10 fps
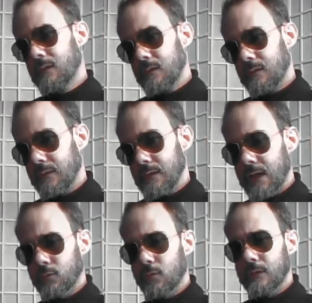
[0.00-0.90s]
The
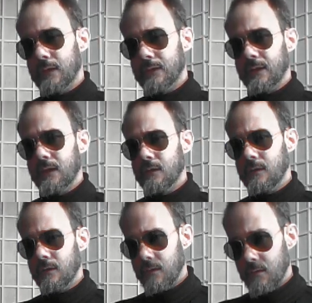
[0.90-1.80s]
actor that
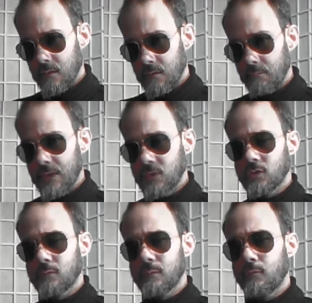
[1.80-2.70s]
I
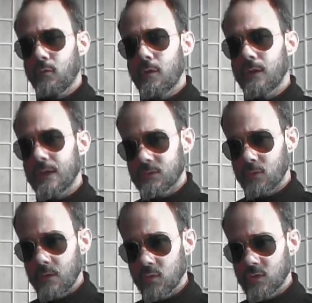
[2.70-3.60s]
mentioned before,
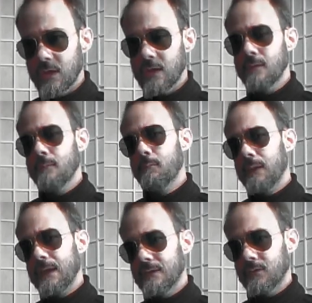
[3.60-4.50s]
Gastone Moschin,
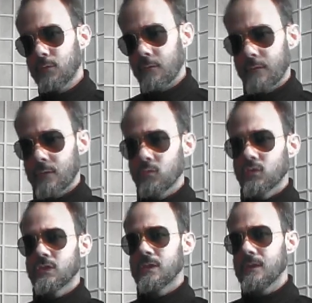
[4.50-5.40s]
played Don
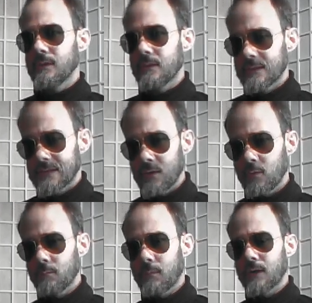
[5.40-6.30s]
Fanucci in the
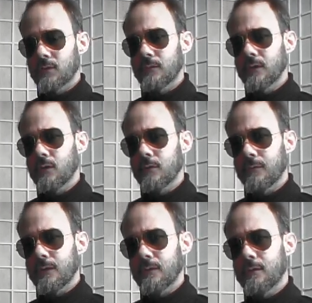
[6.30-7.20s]
second part of The
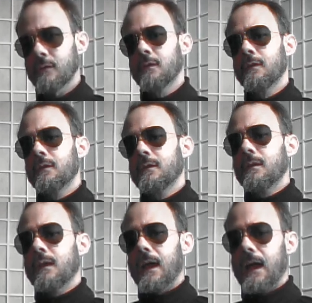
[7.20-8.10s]
Godfather,
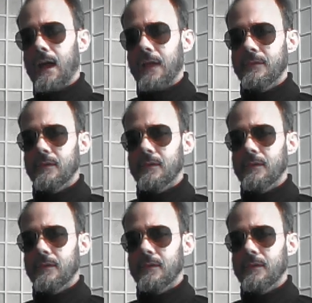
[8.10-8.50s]
and